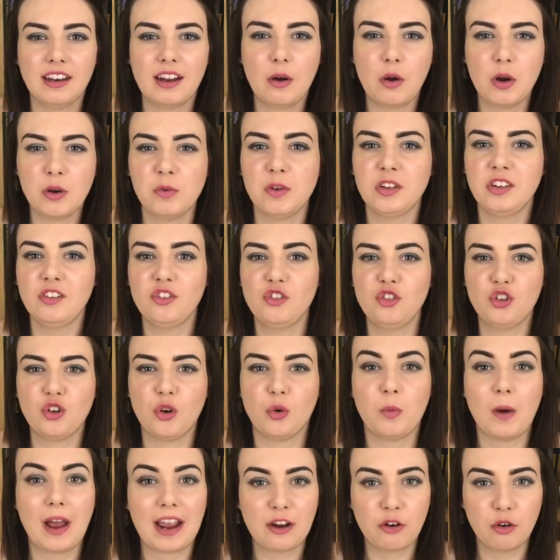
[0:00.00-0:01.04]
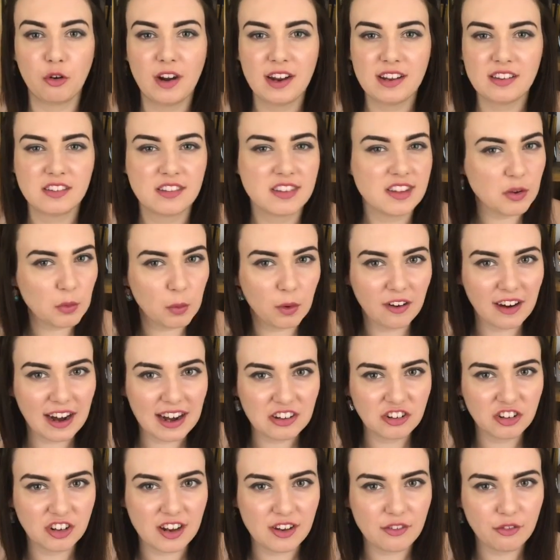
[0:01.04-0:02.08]
Now, I wasn't sure where, Chris, you are
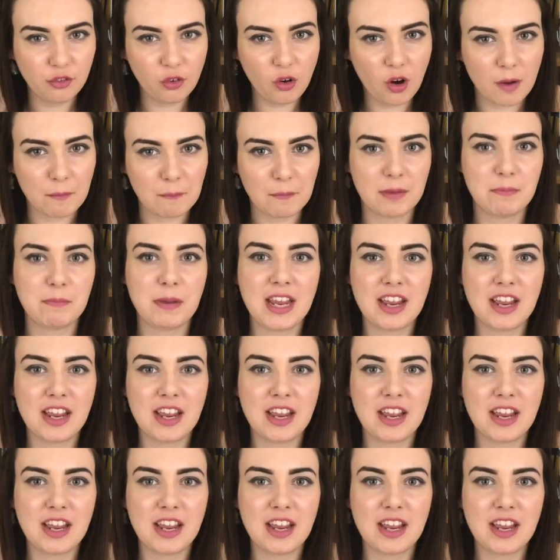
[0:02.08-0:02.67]
actually from,